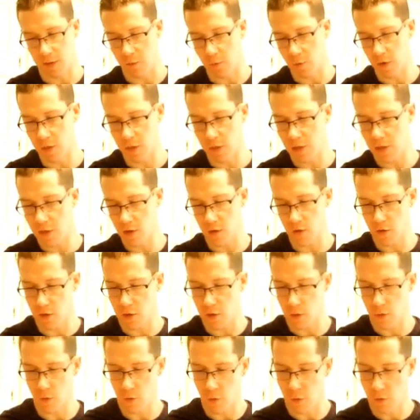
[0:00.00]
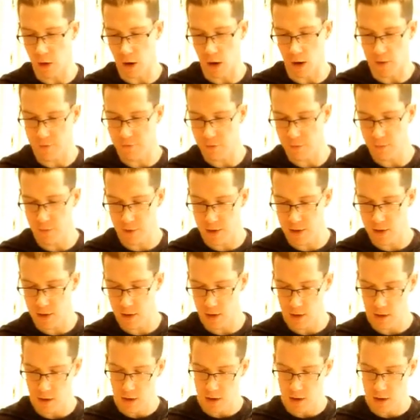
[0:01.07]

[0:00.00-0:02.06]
Once it starts to cool off a bit,